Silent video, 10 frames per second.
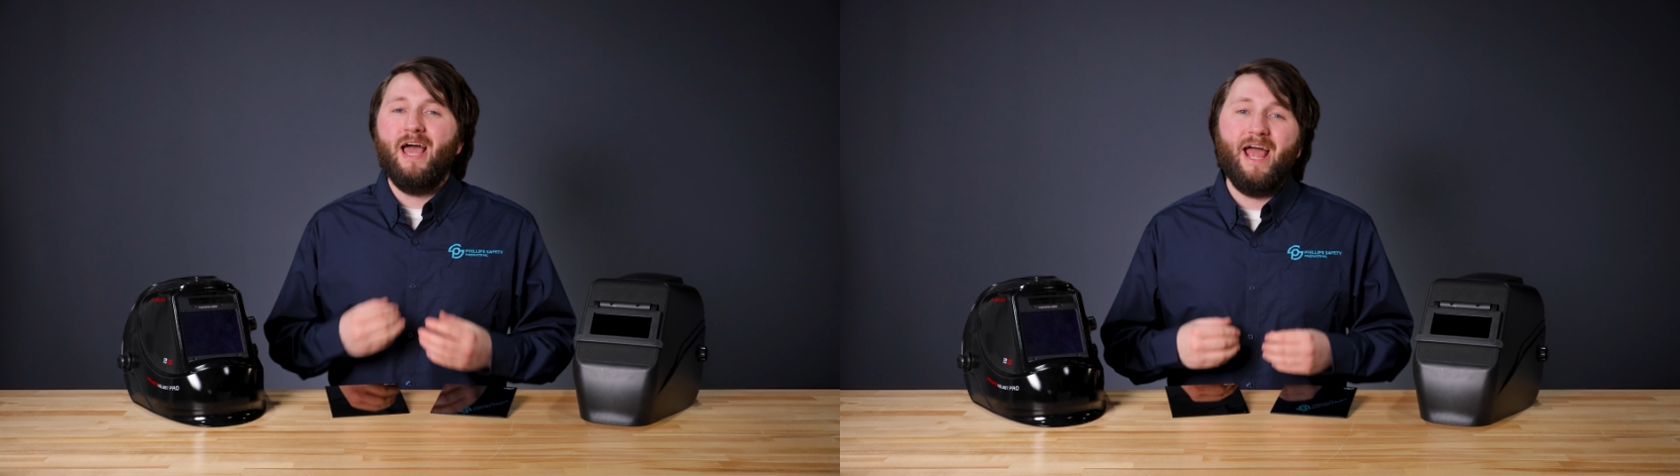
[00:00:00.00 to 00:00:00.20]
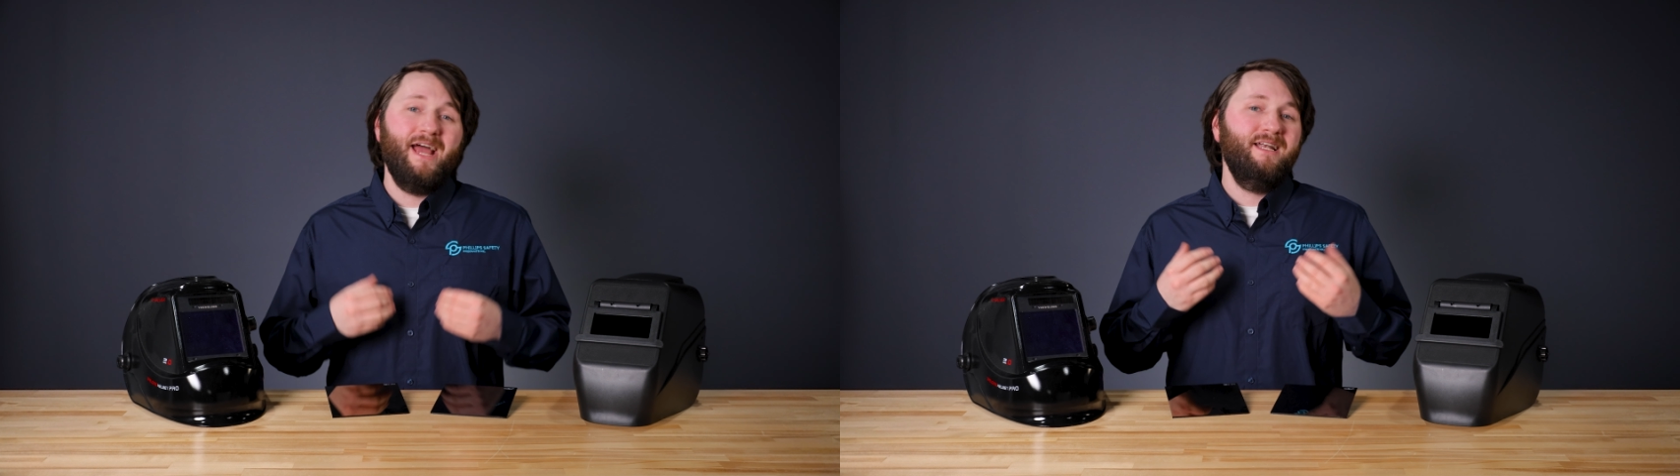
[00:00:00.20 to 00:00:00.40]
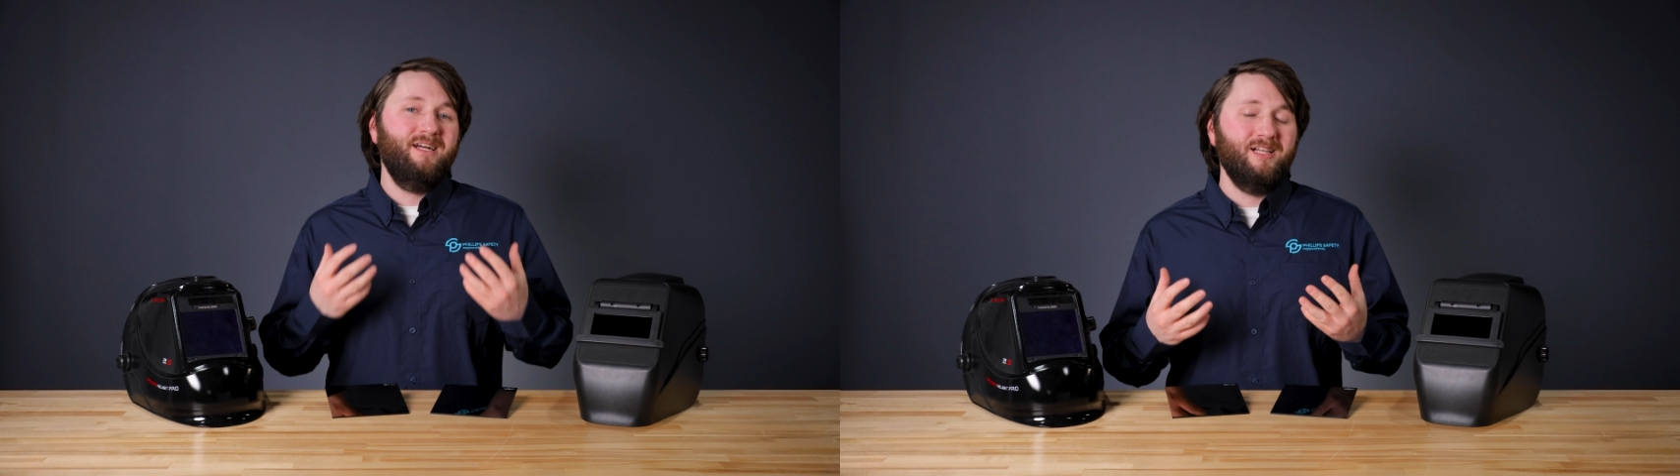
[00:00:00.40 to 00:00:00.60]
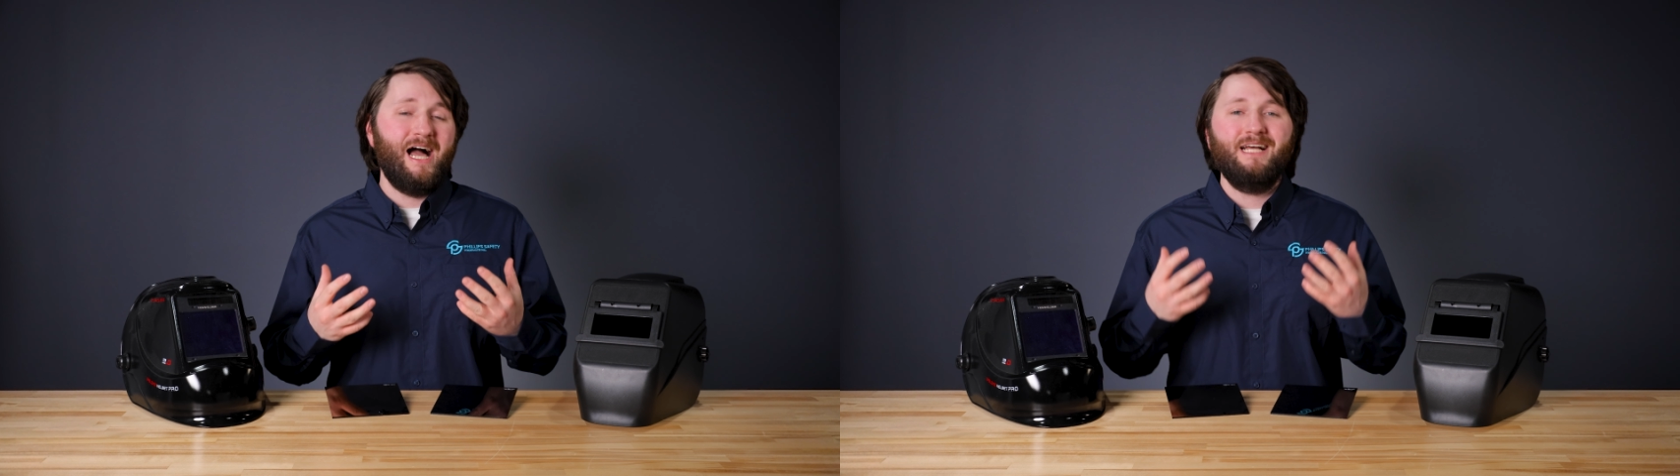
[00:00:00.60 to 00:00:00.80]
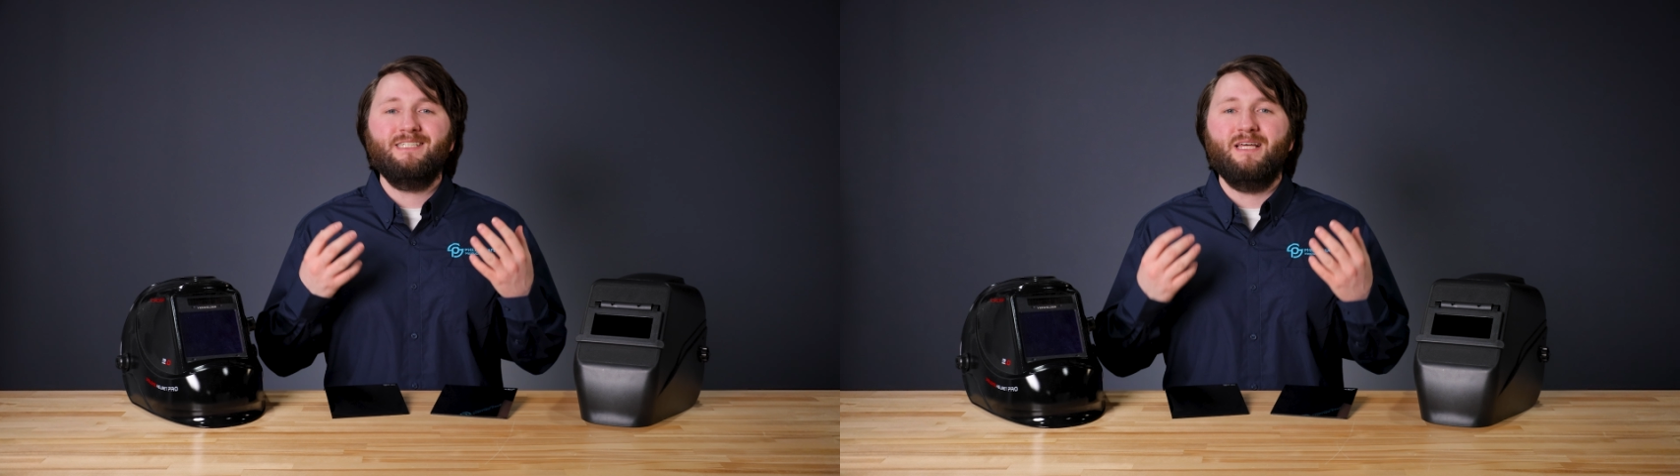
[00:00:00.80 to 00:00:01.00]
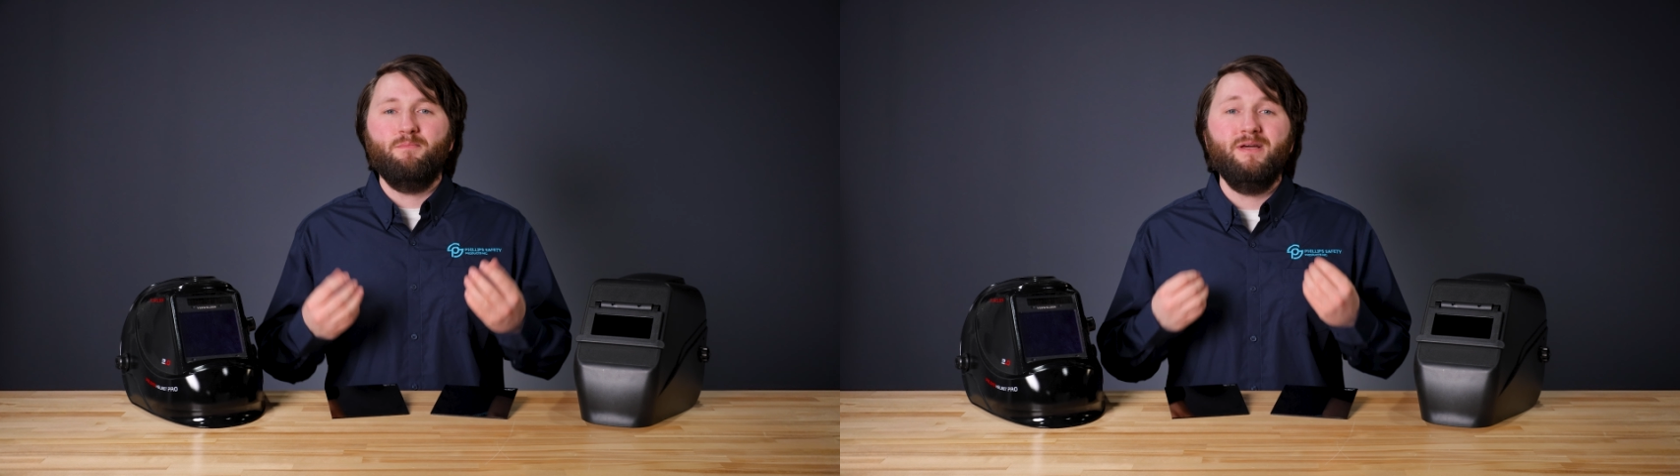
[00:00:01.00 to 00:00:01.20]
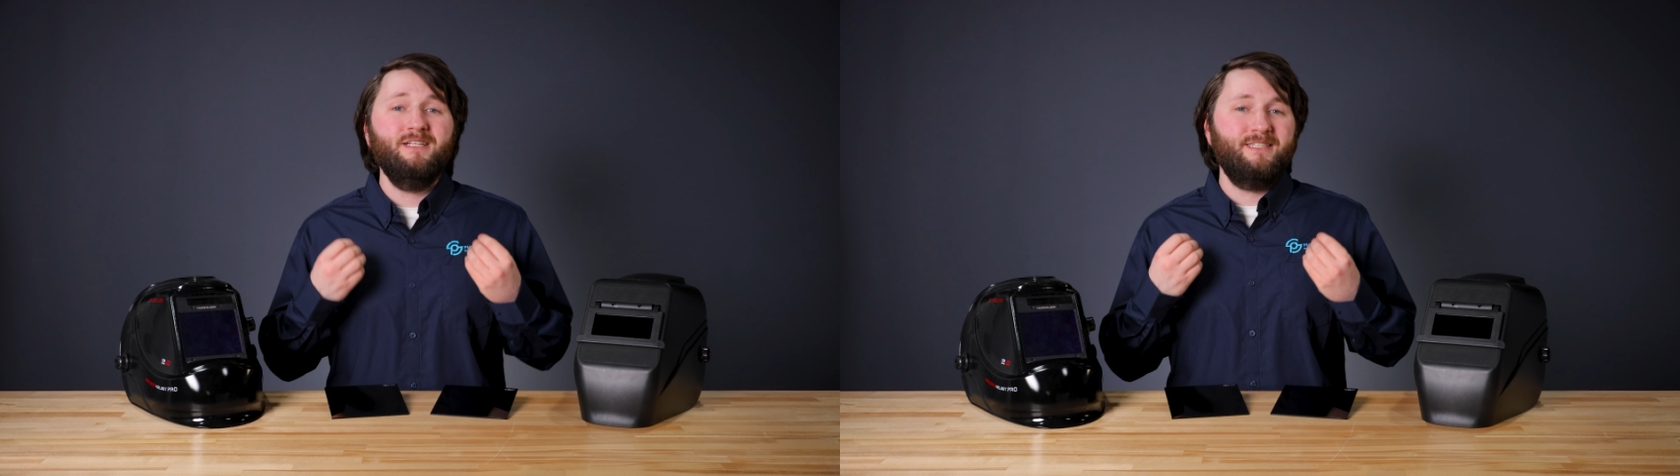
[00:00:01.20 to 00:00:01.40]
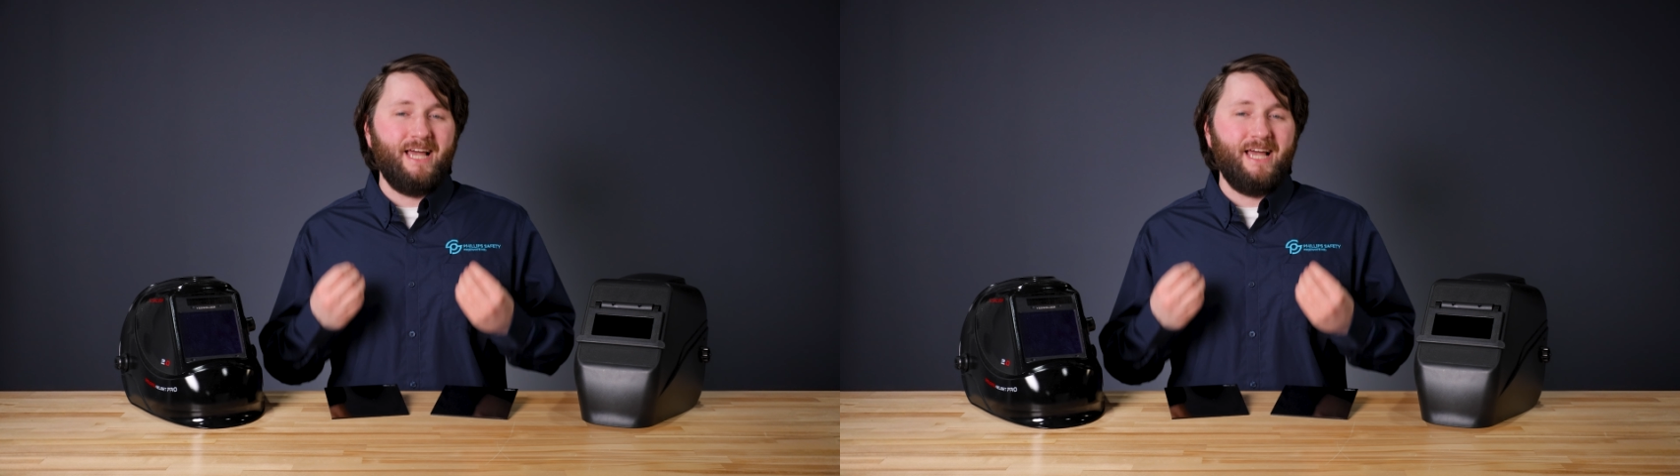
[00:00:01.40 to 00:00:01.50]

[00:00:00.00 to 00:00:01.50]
and glass that meets